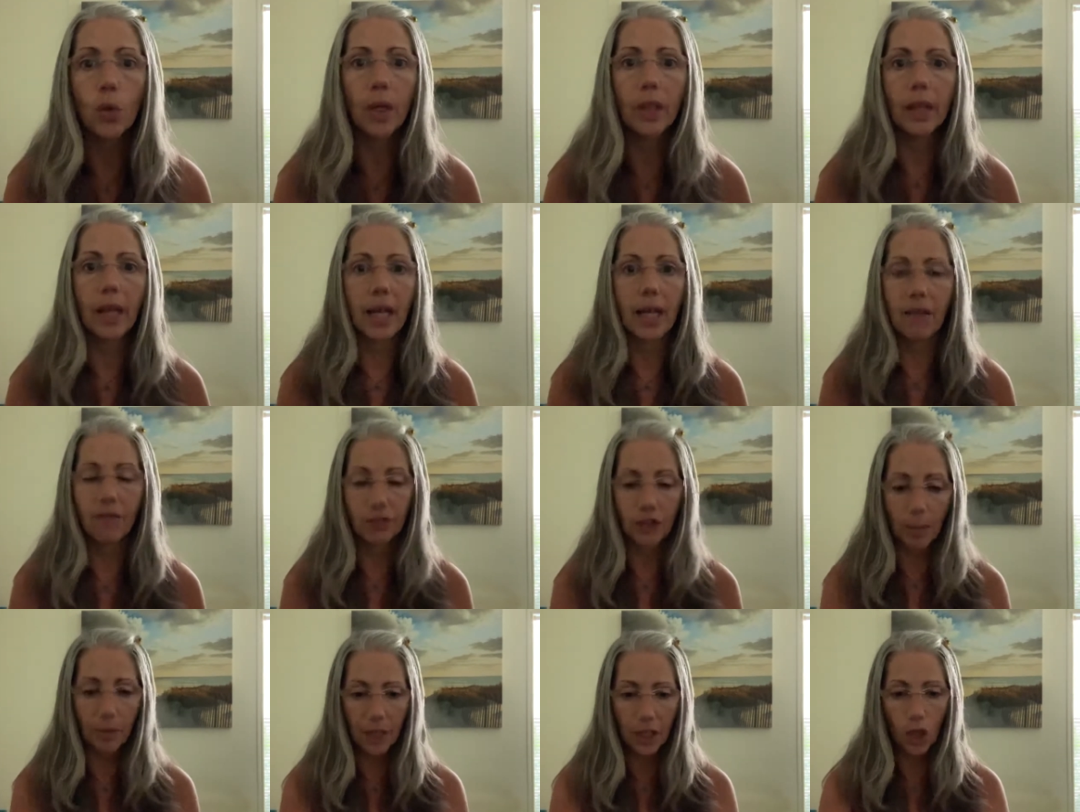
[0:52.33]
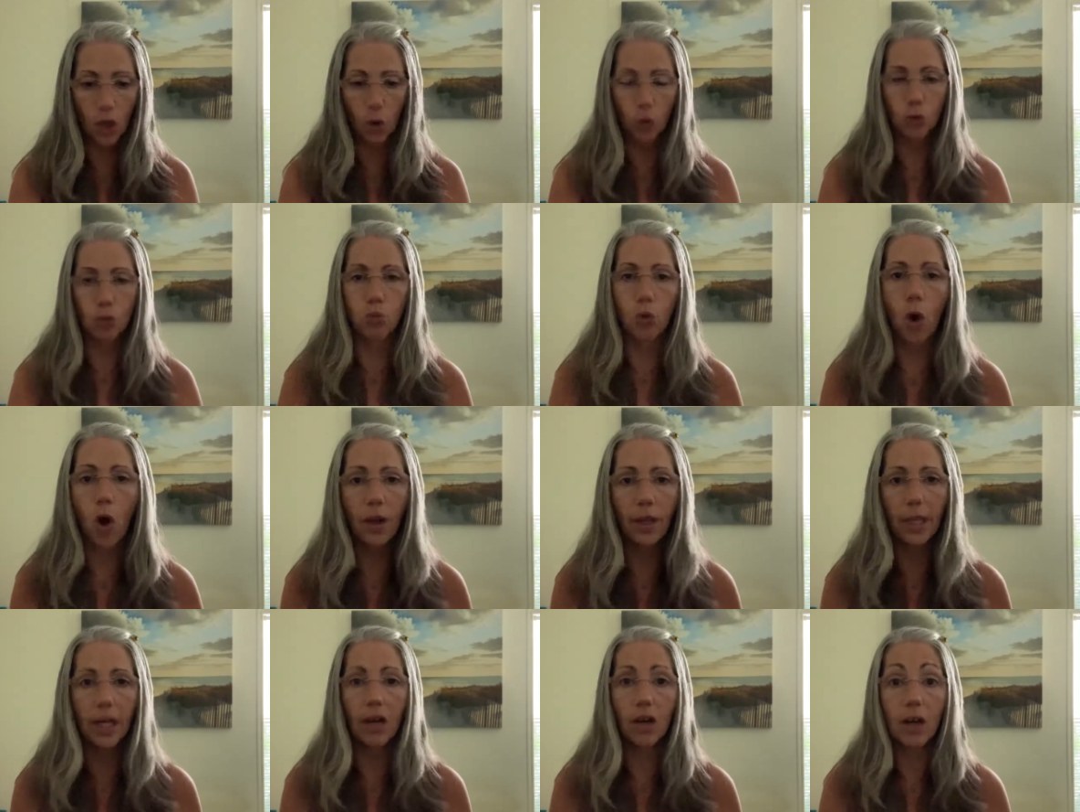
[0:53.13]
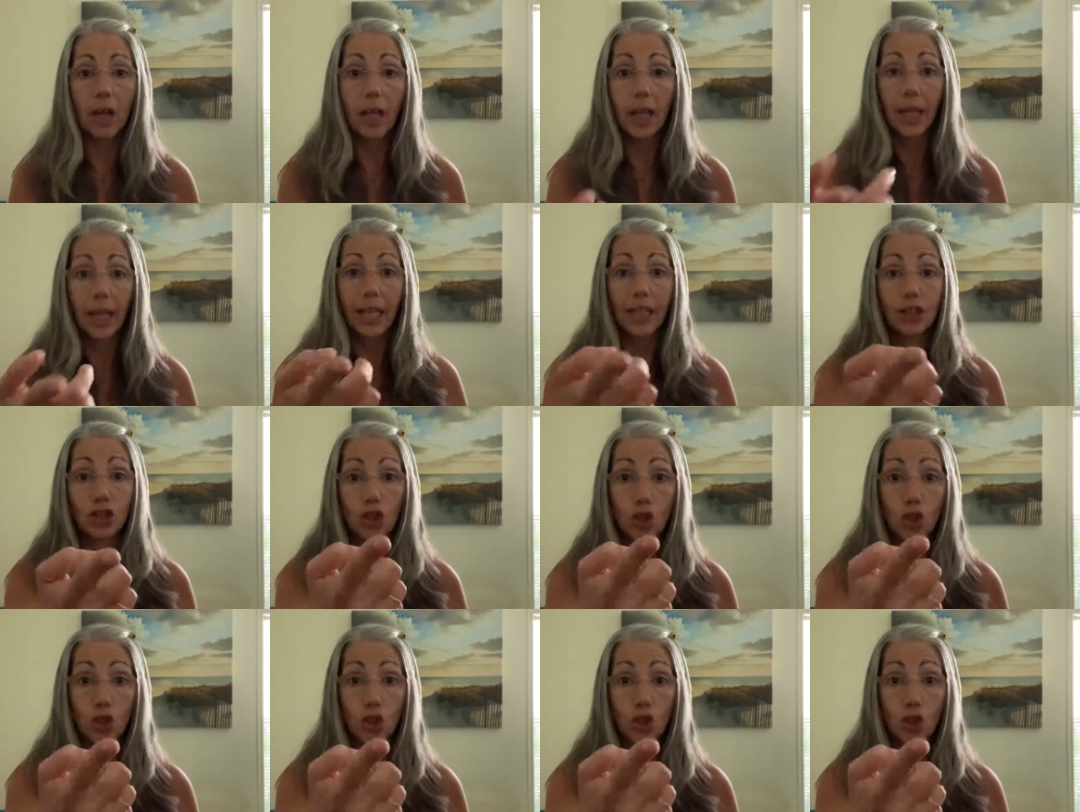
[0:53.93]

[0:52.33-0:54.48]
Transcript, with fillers: And like, if something goes wrong here, it's